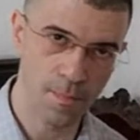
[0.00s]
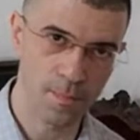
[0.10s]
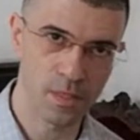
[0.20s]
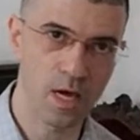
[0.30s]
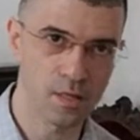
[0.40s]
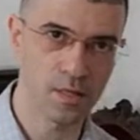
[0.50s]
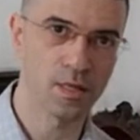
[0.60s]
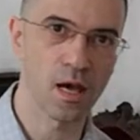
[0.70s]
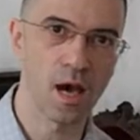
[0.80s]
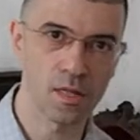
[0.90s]
target the
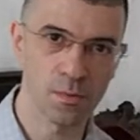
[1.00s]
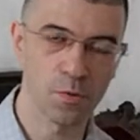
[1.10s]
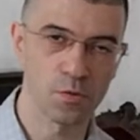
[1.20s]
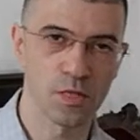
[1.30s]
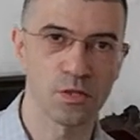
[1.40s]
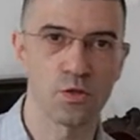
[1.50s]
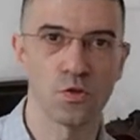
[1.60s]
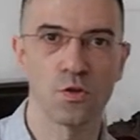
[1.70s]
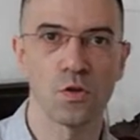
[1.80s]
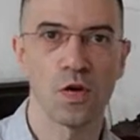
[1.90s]
adipose tissue,